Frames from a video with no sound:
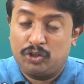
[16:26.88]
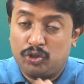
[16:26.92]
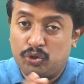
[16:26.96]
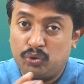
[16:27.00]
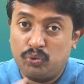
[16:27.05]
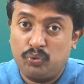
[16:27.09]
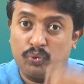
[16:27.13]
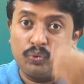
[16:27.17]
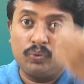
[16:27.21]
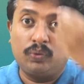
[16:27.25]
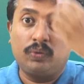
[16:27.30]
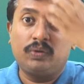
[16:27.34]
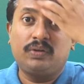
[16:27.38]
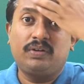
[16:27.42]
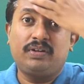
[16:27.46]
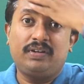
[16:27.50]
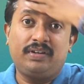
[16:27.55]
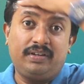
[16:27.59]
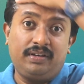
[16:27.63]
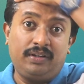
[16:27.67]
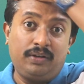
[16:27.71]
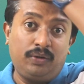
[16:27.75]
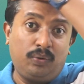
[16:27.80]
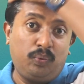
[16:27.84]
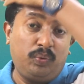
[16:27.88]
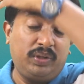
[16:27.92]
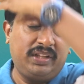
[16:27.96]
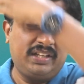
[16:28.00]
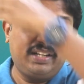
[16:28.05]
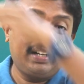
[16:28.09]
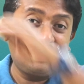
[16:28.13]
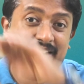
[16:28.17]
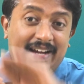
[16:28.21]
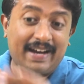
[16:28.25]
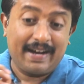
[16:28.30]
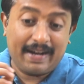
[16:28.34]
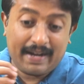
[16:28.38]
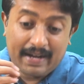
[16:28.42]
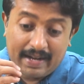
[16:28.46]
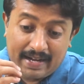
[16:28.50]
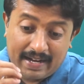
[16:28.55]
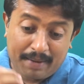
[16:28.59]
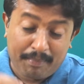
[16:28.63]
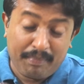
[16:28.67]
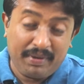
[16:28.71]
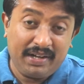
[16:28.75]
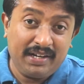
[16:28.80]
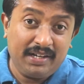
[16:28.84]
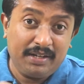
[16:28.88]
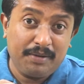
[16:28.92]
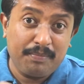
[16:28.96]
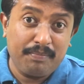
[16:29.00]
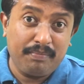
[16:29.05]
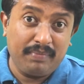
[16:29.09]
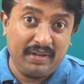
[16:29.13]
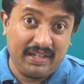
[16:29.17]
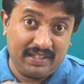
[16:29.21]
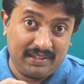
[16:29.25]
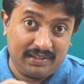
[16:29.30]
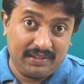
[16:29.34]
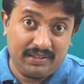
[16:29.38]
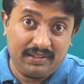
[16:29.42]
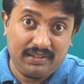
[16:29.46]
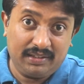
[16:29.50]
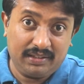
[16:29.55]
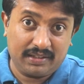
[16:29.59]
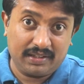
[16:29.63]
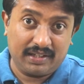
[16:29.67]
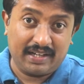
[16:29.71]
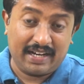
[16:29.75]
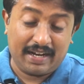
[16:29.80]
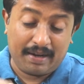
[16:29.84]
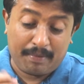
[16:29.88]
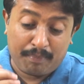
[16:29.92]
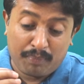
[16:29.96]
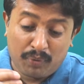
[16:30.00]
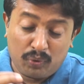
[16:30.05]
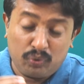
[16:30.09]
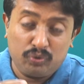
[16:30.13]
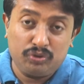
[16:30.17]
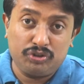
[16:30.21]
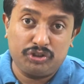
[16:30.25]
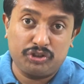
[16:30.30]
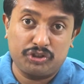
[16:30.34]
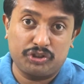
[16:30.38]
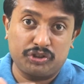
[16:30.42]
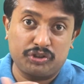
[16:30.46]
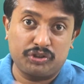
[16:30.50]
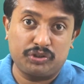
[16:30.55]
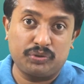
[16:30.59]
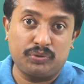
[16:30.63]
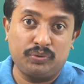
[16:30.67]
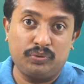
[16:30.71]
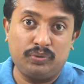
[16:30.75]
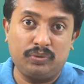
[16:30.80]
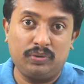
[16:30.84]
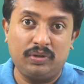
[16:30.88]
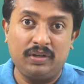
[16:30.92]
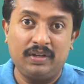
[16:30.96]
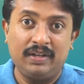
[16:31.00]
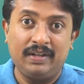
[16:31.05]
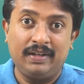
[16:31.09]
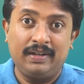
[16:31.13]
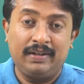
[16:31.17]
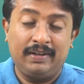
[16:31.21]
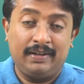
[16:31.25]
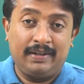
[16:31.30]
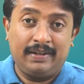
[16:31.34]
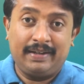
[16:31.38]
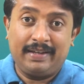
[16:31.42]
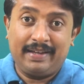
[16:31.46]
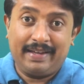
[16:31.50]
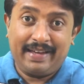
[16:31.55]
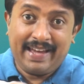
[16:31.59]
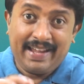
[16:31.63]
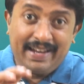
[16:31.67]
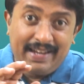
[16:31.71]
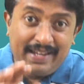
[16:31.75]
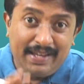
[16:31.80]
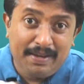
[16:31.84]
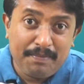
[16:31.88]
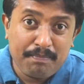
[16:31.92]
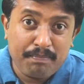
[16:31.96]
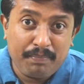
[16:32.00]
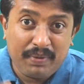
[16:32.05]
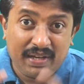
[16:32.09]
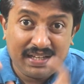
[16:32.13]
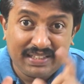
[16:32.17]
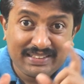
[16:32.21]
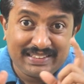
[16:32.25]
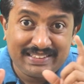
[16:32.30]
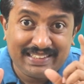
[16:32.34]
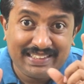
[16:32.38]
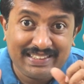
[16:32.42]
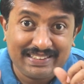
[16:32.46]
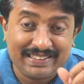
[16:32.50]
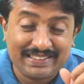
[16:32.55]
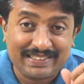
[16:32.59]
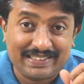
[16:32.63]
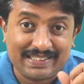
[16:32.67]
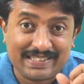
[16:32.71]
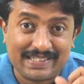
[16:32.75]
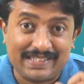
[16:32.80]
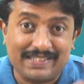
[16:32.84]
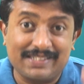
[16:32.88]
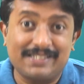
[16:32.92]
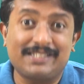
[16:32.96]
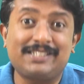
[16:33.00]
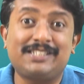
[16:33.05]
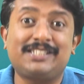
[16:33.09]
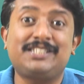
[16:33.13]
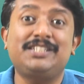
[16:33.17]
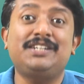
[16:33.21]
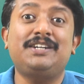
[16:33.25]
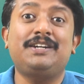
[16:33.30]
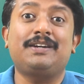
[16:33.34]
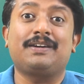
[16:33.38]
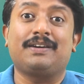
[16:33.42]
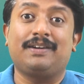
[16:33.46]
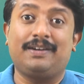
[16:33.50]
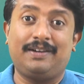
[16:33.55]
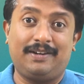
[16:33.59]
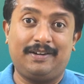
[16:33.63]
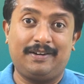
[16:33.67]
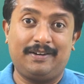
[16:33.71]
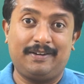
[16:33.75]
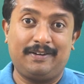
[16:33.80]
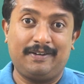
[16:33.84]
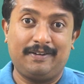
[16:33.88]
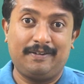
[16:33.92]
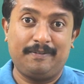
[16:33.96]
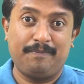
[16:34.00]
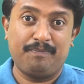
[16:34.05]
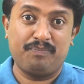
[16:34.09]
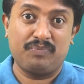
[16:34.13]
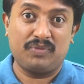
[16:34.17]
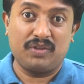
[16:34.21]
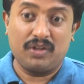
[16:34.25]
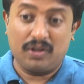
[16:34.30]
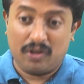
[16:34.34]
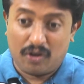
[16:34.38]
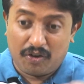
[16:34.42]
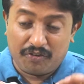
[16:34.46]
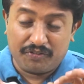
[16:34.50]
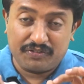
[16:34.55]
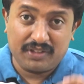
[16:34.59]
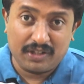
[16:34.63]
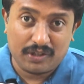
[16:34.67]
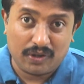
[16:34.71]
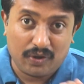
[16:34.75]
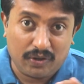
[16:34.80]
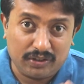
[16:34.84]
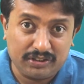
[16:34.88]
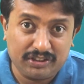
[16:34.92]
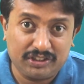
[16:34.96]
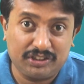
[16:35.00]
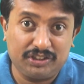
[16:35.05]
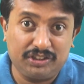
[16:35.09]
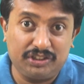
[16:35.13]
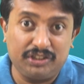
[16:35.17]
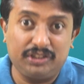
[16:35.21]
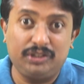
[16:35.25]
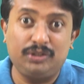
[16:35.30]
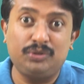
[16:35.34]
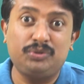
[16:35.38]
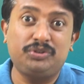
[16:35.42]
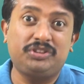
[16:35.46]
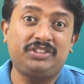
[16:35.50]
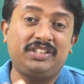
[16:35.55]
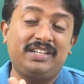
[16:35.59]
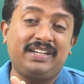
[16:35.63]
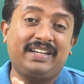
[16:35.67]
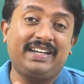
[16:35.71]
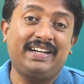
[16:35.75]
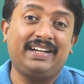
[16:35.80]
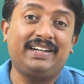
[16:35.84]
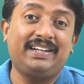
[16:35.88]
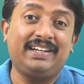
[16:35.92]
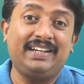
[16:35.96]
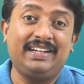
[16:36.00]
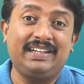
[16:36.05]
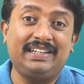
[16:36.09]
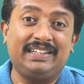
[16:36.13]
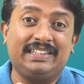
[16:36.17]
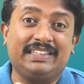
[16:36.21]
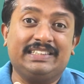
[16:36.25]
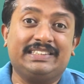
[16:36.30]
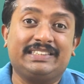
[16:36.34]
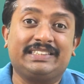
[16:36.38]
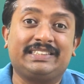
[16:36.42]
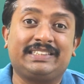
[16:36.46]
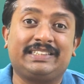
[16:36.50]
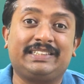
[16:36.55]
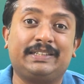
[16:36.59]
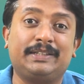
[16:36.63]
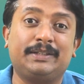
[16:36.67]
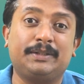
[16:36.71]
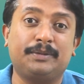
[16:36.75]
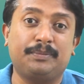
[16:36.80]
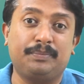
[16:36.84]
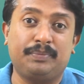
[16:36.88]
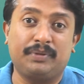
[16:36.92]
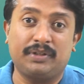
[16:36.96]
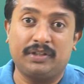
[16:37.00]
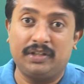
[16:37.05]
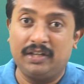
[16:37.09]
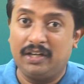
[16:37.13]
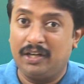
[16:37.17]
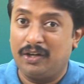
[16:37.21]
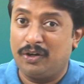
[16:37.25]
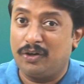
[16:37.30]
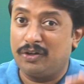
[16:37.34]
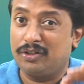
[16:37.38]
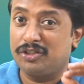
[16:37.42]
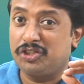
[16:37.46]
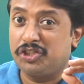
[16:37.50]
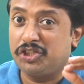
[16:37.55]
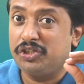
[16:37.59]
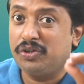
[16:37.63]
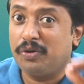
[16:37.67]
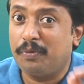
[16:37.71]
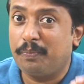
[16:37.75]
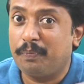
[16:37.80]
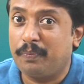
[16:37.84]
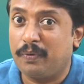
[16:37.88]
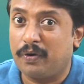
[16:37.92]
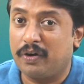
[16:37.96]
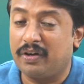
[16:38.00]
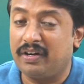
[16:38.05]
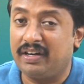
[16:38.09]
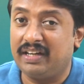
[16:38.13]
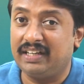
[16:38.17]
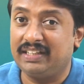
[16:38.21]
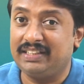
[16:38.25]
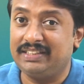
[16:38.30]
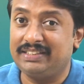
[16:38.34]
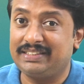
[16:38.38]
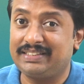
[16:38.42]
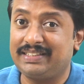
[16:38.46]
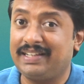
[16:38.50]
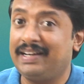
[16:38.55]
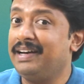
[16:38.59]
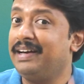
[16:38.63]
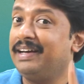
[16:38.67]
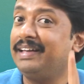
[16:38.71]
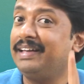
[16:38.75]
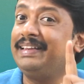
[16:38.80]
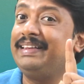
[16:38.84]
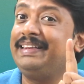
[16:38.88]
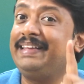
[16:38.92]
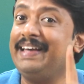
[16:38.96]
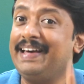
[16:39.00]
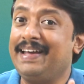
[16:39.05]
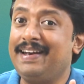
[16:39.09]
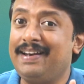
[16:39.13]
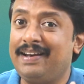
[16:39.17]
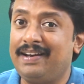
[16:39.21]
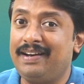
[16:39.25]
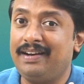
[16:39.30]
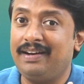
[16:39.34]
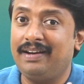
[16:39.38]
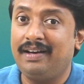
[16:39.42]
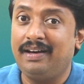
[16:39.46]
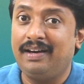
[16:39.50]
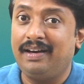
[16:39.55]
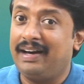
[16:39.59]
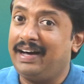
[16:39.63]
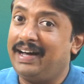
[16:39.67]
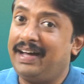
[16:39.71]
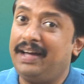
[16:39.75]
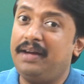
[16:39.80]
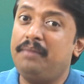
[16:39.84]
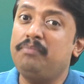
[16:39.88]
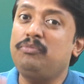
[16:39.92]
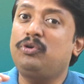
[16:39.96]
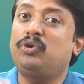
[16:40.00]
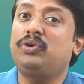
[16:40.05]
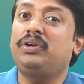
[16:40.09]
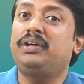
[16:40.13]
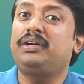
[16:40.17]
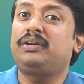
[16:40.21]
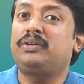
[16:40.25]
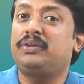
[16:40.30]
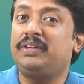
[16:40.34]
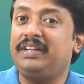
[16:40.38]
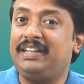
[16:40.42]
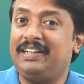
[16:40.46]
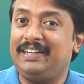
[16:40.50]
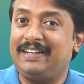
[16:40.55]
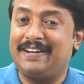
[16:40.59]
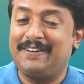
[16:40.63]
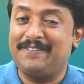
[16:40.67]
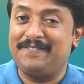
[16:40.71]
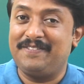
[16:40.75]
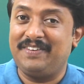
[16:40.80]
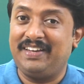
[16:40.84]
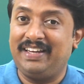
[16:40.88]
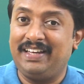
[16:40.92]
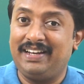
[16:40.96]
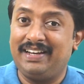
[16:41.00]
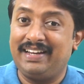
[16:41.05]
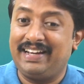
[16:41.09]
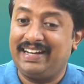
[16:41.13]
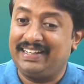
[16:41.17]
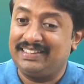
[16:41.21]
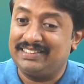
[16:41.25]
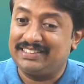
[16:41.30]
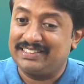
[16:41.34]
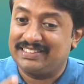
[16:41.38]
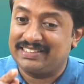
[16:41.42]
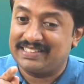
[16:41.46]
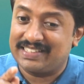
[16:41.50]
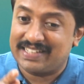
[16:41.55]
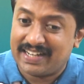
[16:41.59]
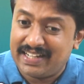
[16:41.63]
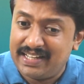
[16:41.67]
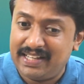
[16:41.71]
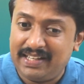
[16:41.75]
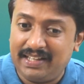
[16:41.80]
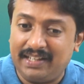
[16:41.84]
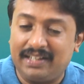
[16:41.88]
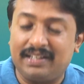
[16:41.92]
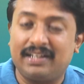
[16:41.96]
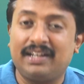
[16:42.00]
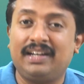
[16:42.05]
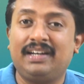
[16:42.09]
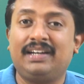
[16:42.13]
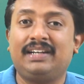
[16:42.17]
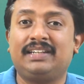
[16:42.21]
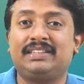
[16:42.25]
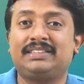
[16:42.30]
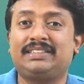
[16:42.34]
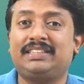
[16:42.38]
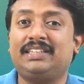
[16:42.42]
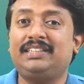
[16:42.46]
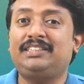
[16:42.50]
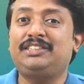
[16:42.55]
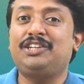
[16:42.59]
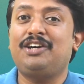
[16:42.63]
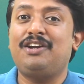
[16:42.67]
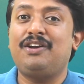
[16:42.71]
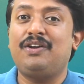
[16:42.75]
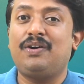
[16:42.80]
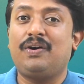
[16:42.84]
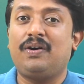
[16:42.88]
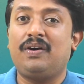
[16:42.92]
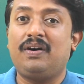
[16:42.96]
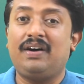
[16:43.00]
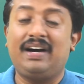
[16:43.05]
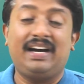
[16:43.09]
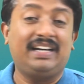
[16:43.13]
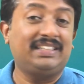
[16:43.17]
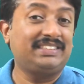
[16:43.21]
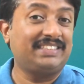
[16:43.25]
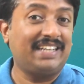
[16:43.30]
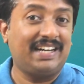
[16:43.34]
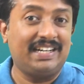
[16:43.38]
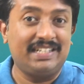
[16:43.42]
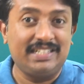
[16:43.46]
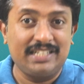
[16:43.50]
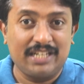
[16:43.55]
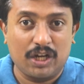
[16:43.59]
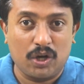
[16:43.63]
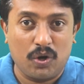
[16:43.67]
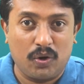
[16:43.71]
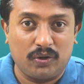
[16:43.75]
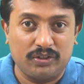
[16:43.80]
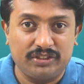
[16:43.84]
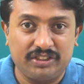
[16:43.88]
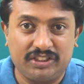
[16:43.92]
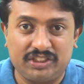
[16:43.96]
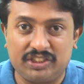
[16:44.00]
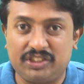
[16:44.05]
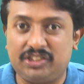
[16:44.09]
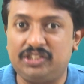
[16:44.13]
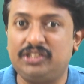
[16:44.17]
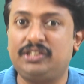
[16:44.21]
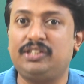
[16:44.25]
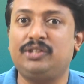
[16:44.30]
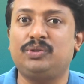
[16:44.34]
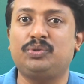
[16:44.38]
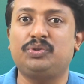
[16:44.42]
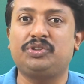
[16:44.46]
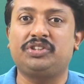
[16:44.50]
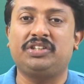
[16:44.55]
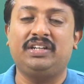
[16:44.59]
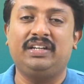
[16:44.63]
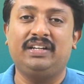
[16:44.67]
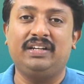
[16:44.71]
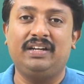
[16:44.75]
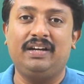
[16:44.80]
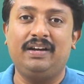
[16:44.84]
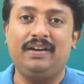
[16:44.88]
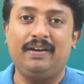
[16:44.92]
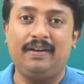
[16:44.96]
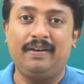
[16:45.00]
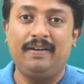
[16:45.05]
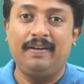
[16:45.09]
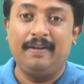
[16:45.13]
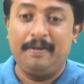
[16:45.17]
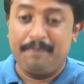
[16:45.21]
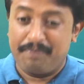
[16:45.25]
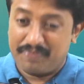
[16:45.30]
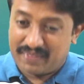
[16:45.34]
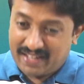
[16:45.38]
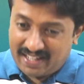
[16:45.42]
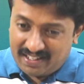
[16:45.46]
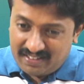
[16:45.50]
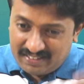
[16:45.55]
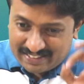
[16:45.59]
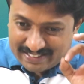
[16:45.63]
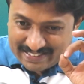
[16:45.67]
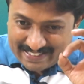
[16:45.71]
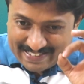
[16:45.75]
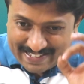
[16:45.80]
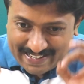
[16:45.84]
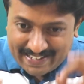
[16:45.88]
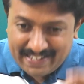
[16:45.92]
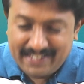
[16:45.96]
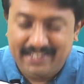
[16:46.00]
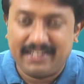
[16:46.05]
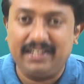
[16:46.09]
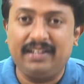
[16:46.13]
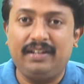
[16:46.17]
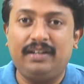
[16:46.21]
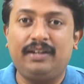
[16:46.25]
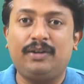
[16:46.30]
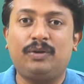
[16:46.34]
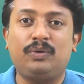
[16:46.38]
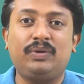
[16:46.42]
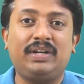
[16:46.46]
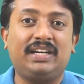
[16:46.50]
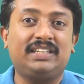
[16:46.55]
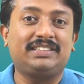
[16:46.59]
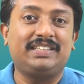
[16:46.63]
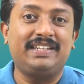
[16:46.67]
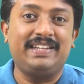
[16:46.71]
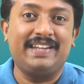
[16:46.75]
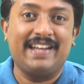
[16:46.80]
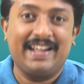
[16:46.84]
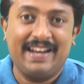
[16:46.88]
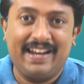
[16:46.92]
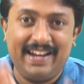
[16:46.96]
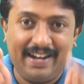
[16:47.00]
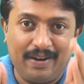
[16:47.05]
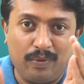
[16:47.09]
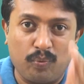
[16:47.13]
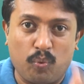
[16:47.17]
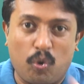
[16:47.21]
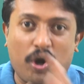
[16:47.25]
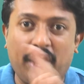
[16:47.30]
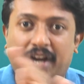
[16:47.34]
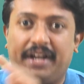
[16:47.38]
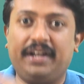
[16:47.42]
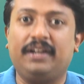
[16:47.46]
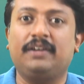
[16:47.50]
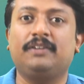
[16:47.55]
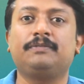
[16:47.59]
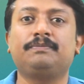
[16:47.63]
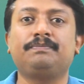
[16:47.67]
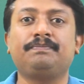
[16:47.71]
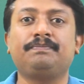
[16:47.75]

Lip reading: to, when that amendment amounts to any basic structure of the Constitution getting disturbed or jeopardized, then I am going to intervene and strike such a law as unconstitutional. I'll strike it down as null and void.